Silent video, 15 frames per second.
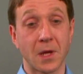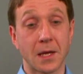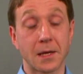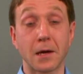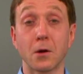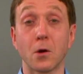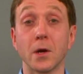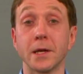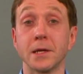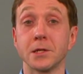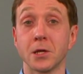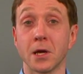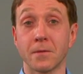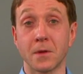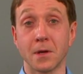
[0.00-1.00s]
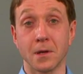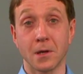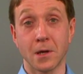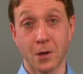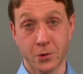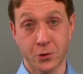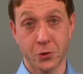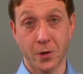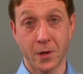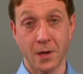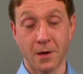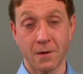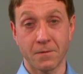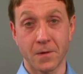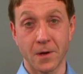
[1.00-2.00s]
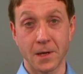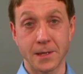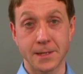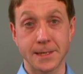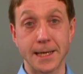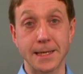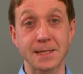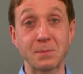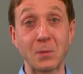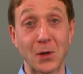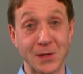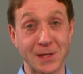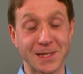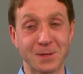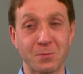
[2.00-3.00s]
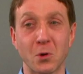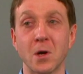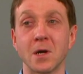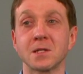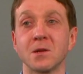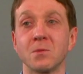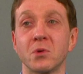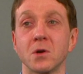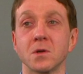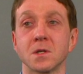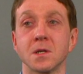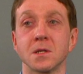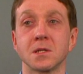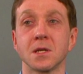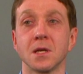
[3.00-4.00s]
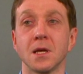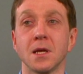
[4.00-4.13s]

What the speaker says: not only did you have the luxury of a 6 months rehearsal process,